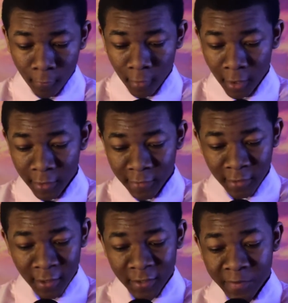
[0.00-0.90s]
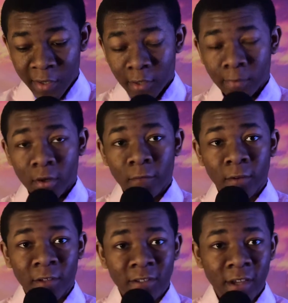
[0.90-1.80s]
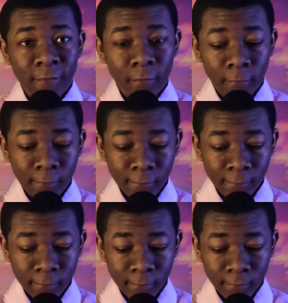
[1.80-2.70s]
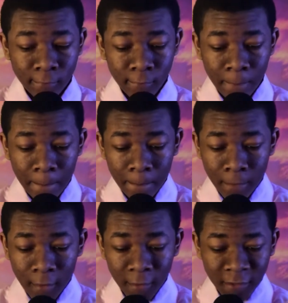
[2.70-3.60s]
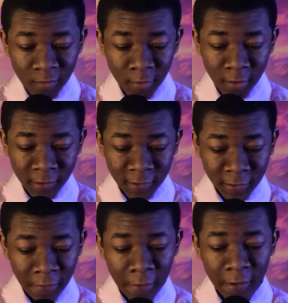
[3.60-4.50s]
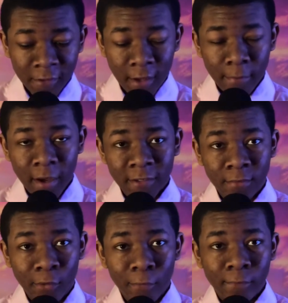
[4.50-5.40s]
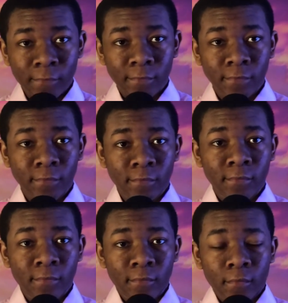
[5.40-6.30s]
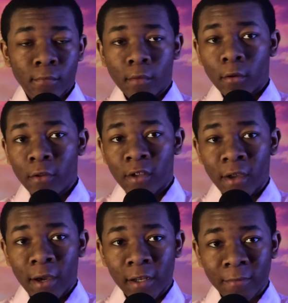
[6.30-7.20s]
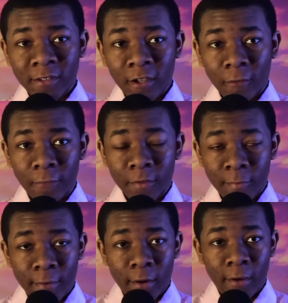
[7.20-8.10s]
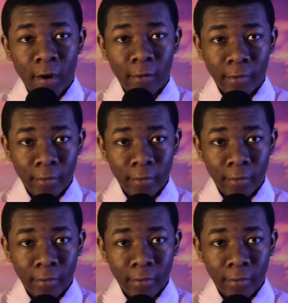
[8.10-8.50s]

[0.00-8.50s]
God does not expect a perfect disciple, and this is because such a thing is not possible. Mm-hmm. Only God himself is without error.